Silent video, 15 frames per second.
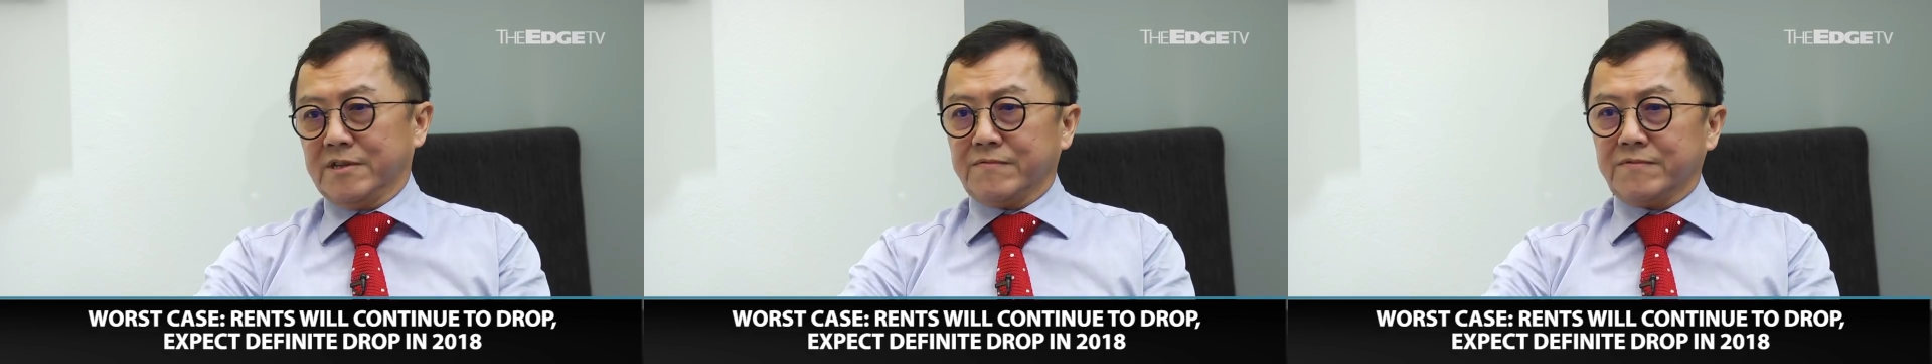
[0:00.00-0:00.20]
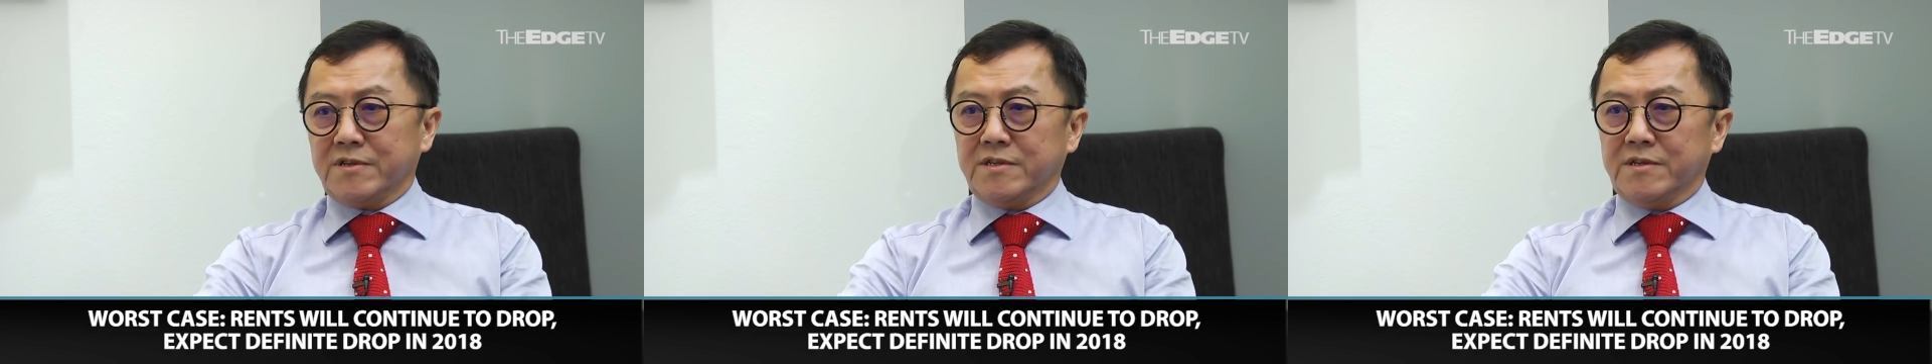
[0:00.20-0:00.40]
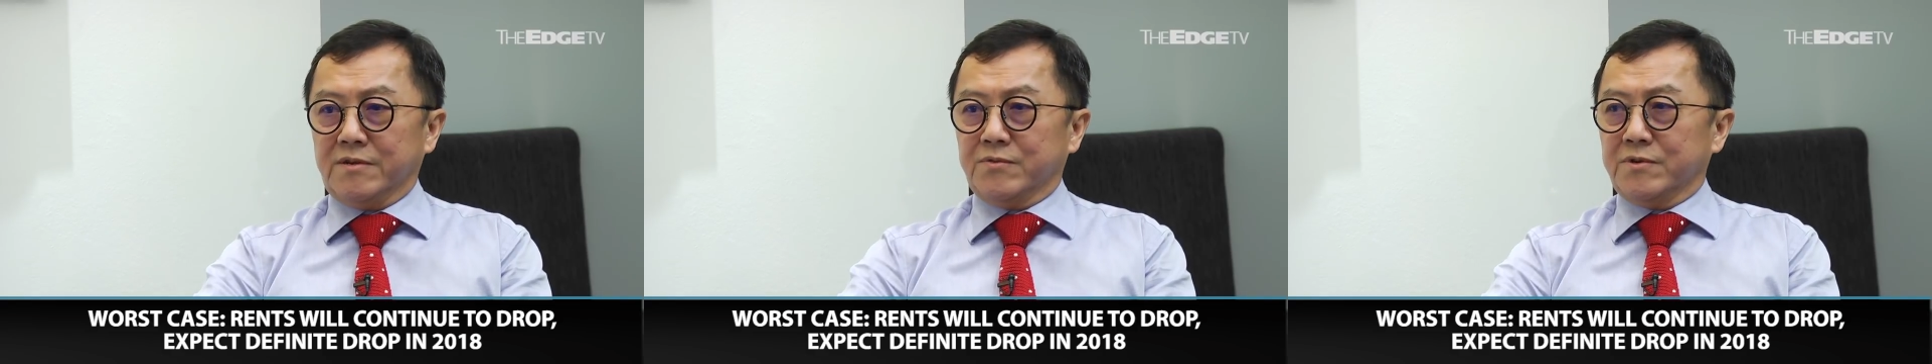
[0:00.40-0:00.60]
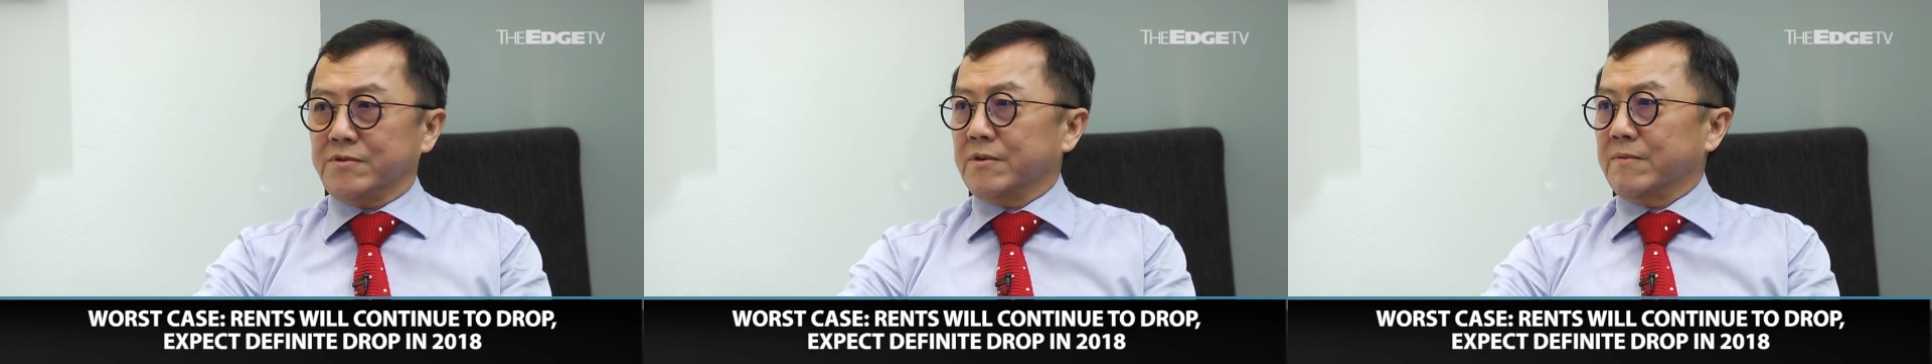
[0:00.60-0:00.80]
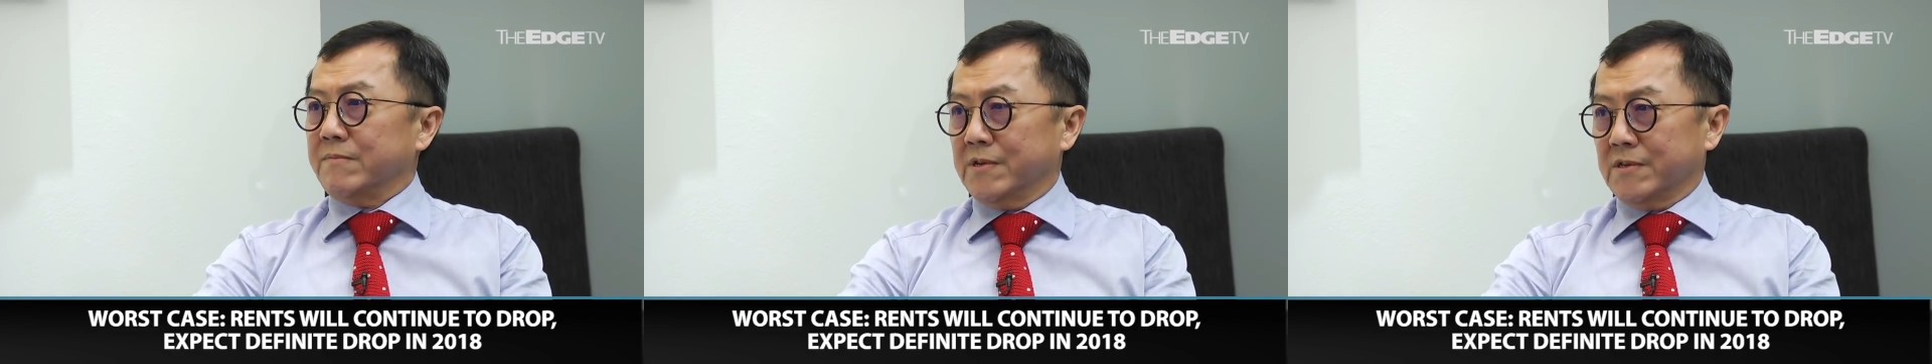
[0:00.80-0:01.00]
Definitely it will
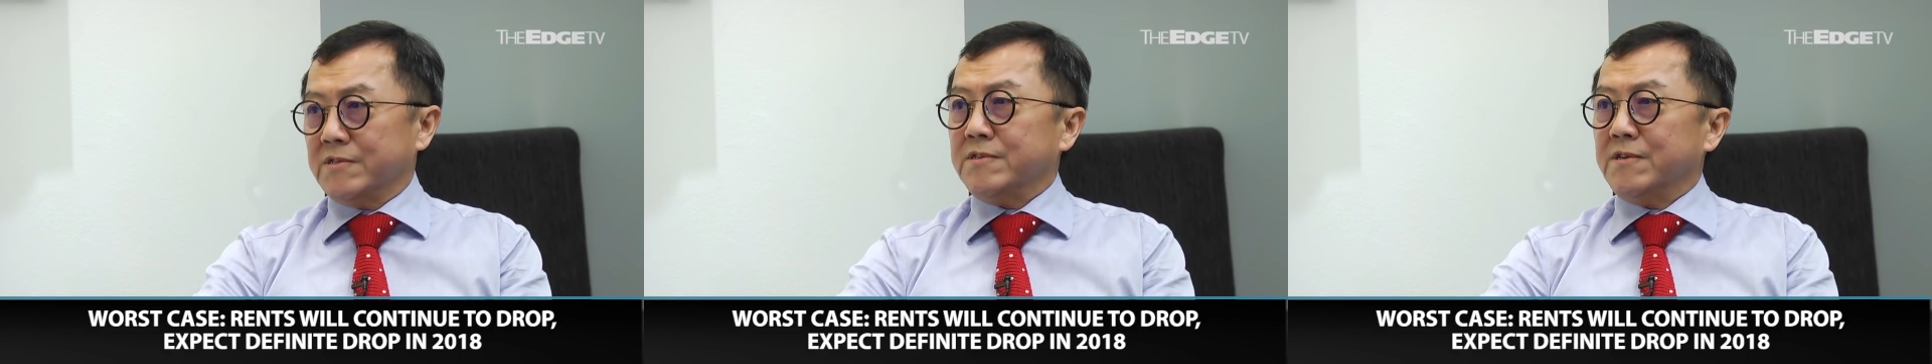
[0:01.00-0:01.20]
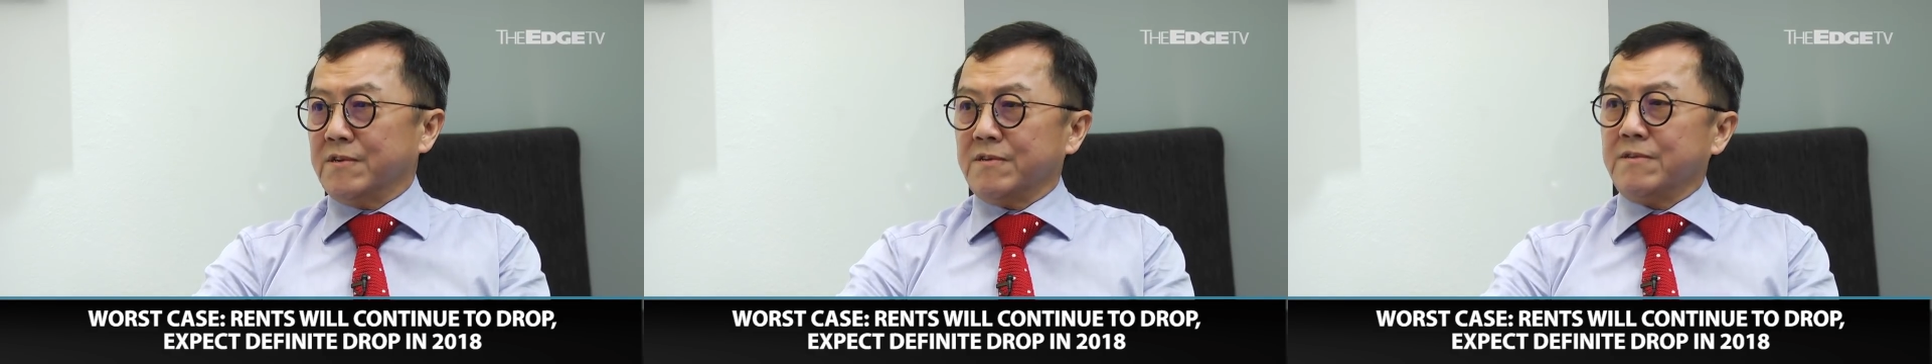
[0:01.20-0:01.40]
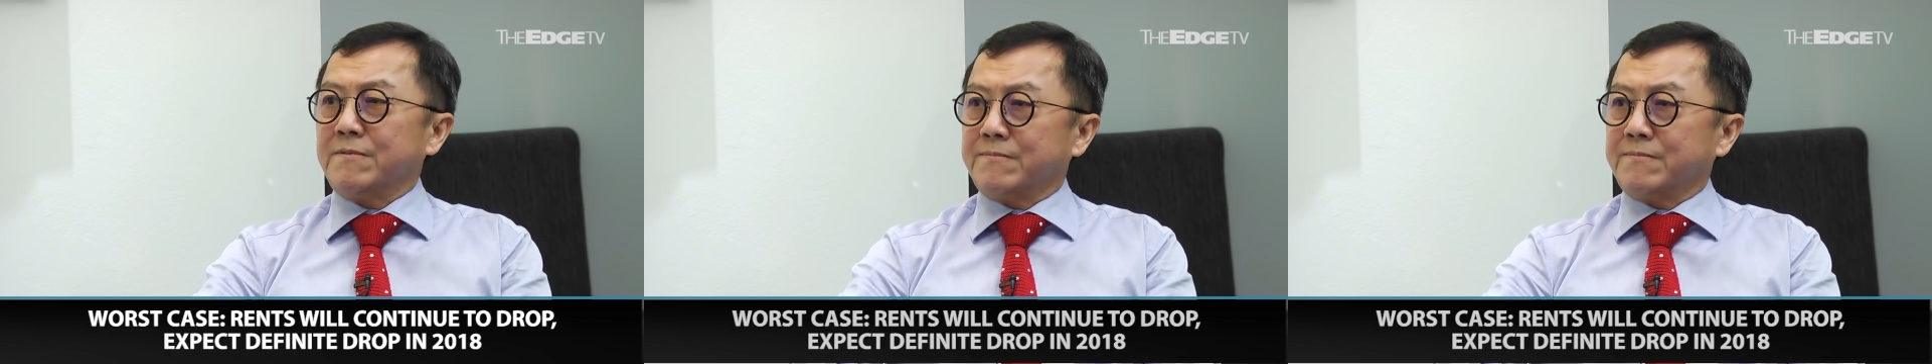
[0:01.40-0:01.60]
drop next year.